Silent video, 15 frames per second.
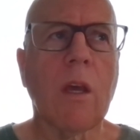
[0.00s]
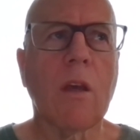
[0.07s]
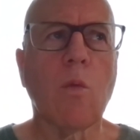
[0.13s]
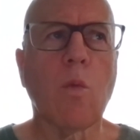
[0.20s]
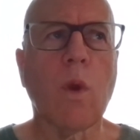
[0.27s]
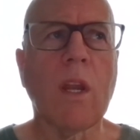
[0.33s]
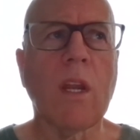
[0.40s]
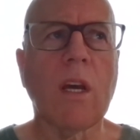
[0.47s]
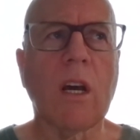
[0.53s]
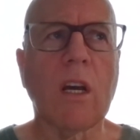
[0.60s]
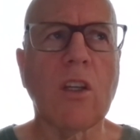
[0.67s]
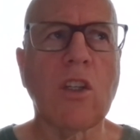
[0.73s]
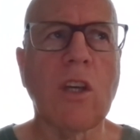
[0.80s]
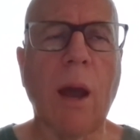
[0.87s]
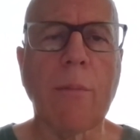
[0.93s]
read
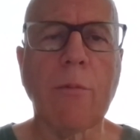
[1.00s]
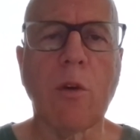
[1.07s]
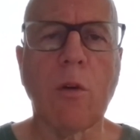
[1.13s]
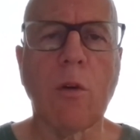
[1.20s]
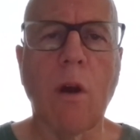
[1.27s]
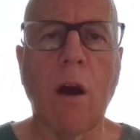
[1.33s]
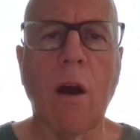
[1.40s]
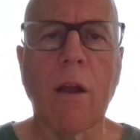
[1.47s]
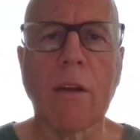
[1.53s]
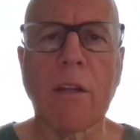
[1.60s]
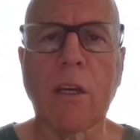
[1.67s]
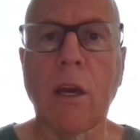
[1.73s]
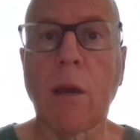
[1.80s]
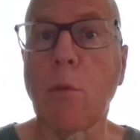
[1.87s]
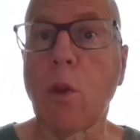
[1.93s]
a chapter on
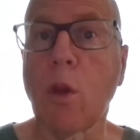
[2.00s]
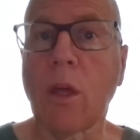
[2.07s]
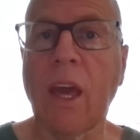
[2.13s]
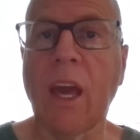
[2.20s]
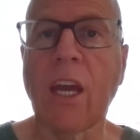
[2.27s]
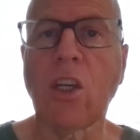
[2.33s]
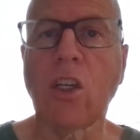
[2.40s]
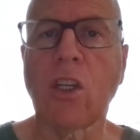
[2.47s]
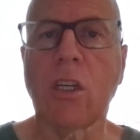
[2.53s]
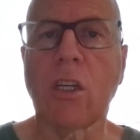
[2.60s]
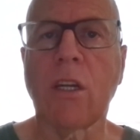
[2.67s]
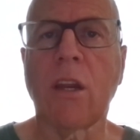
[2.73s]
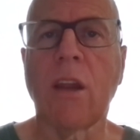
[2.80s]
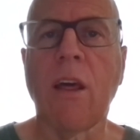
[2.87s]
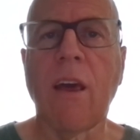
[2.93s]

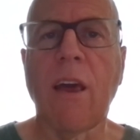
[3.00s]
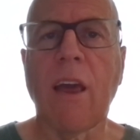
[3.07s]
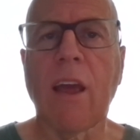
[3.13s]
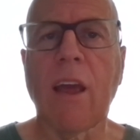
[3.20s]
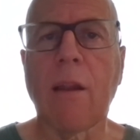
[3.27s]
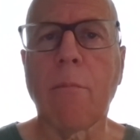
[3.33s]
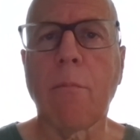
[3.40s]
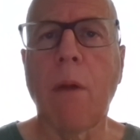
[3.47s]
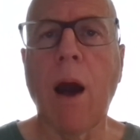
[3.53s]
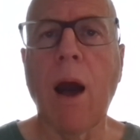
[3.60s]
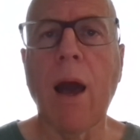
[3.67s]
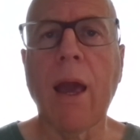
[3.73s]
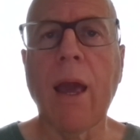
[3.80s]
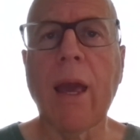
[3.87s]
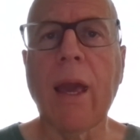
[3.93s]
communication in
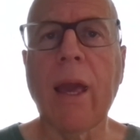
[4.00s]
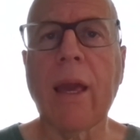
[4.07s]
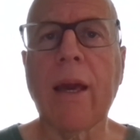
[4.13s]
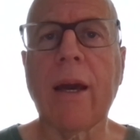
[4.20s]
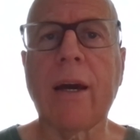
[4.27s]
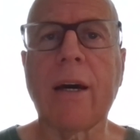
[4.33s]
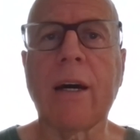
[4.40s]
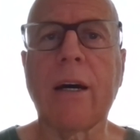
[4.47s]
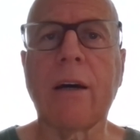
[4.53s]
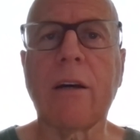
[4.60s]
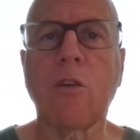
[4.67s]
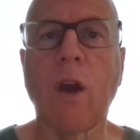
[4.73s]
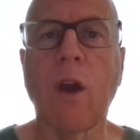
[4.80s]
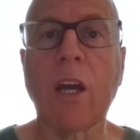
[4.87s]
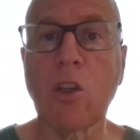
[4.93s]
my
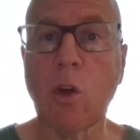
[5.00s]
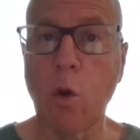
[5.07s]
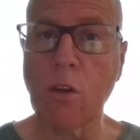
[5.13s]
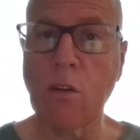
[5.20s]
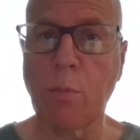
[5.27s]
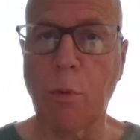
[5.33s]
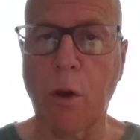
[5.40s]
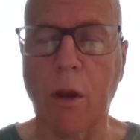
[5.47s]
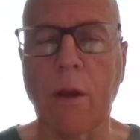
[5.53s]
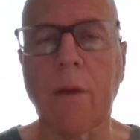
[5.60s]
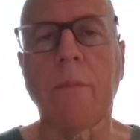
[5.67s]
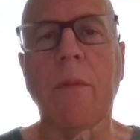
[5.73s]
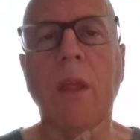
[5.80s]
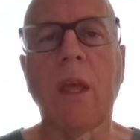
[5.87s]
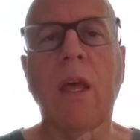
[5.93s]
crash course book.
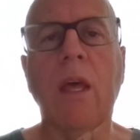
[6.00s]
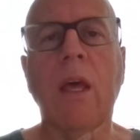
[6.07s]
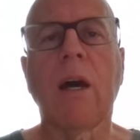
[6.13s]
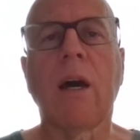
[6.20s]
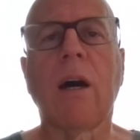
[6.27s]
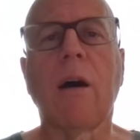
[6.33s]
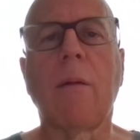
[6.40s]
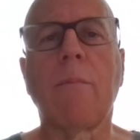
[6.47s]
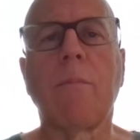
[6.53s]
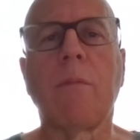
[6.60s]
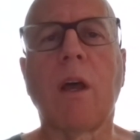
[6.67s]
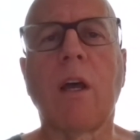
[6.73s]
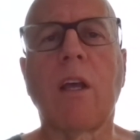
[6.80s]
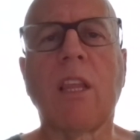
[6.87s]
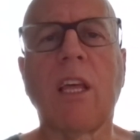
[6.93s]

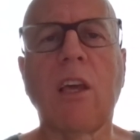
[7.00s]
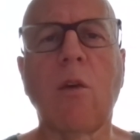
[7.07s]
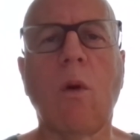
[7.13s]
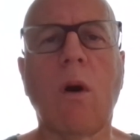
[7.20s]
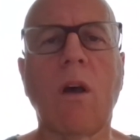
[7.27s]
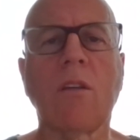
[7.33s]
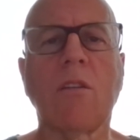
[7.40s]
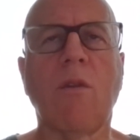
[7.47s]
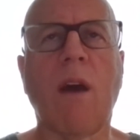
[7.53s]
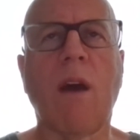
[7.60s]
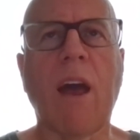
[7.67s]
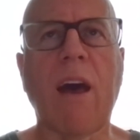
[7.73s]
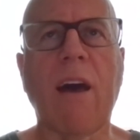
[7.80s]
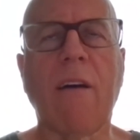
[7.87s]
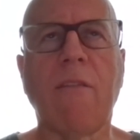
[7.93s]
I think you also
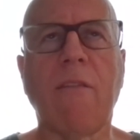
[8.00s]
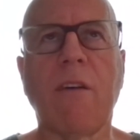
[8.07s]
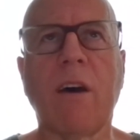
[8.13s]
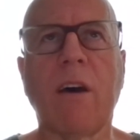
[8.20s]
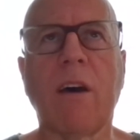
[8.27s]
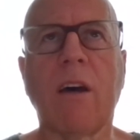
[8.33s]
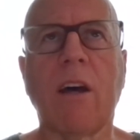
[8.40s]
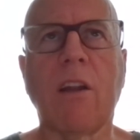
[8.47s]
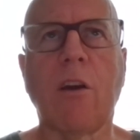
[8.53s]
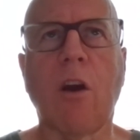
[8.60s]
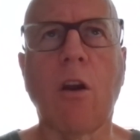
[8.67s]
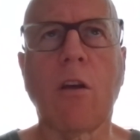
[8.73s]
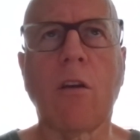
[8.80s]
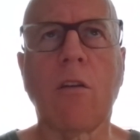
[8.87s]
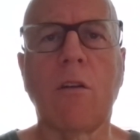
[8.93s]
have an
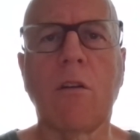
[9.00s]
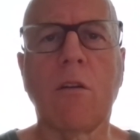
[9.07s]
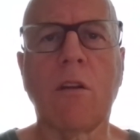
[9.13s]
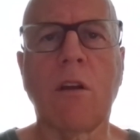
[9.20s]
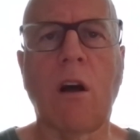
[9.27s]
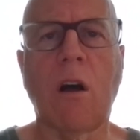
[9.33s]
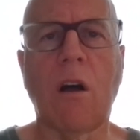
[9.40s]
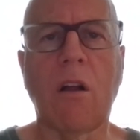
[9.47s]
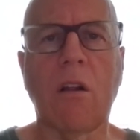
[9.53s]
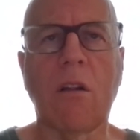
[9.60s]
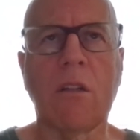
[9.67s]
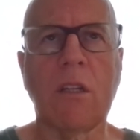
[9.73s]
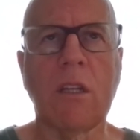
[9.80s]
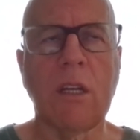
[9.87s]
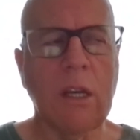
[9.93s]
article
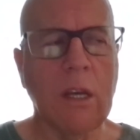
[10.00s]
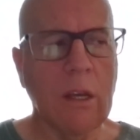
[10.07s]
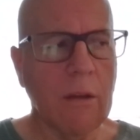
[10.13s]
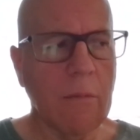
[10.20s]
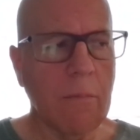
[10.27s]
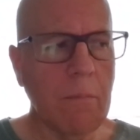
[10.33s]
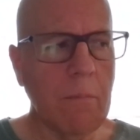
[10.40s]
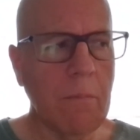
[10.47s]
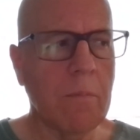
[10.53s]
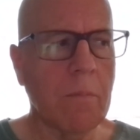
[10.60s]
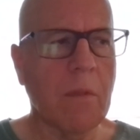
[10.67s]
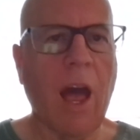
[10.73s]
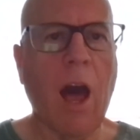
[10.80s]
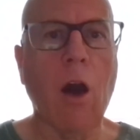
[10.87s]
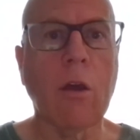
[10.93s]
called
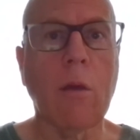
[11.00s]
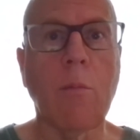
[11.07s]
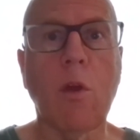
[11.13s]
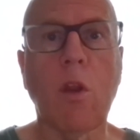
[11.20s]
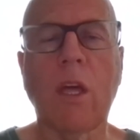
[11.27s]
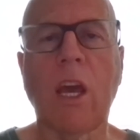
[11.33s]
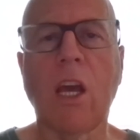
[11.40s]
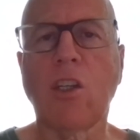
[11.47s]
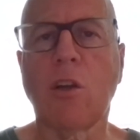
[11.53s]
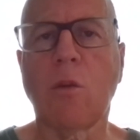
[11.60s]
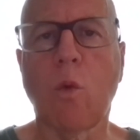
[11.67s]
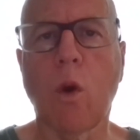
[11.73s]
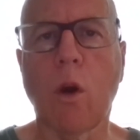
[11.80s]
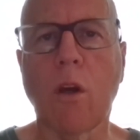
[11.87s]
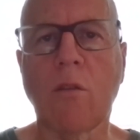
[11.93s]
How
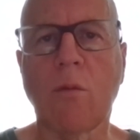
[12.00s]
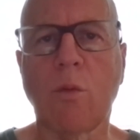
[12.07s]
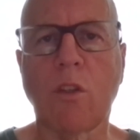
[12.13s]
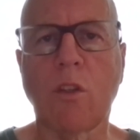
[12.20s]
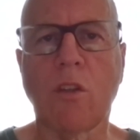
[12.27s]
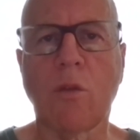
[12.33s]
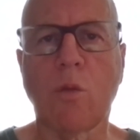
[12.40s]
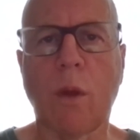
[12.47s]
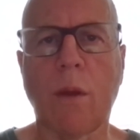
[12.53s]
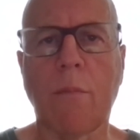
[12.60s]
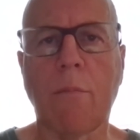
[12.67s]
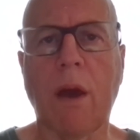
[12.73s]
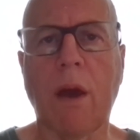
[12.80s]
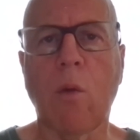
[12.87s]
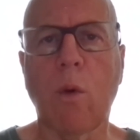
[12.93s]
Communication Works, which is
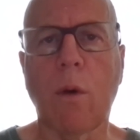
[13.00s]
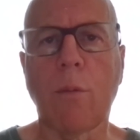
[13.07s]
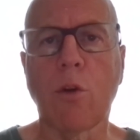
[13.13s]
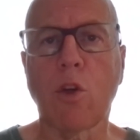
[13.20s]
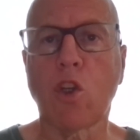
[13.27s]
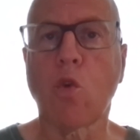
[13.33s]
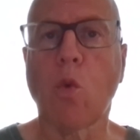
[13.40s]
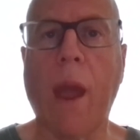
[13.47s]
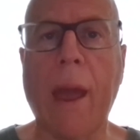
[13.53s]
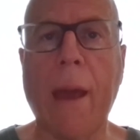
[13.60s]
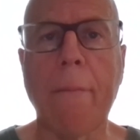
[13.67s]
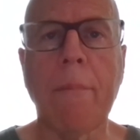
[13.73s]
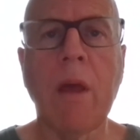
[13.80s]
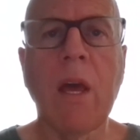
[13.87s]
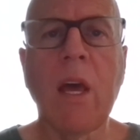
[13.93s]
written by Wilbur
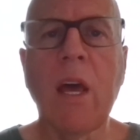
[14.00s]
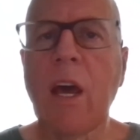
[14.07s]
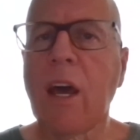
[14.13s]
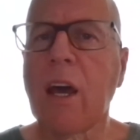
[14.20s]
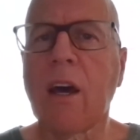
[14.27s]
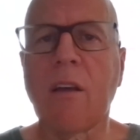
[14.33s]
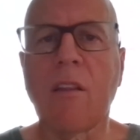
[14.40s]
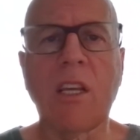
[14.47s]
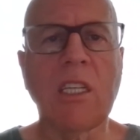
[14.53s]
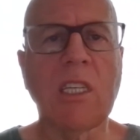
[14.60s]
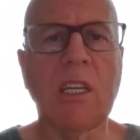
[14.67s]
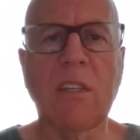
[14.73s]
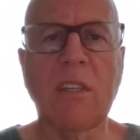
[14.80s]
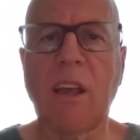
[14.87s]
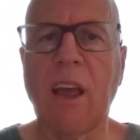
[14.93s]
Schramm. This
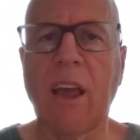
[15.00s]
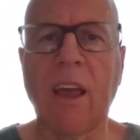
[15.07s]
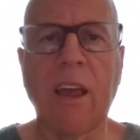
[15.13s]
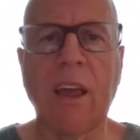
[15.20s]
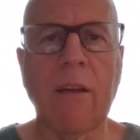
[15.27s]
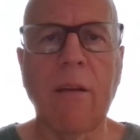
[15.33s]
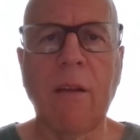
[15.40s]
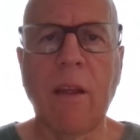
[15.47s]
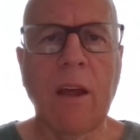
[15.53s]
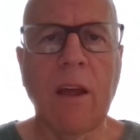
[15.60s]
is a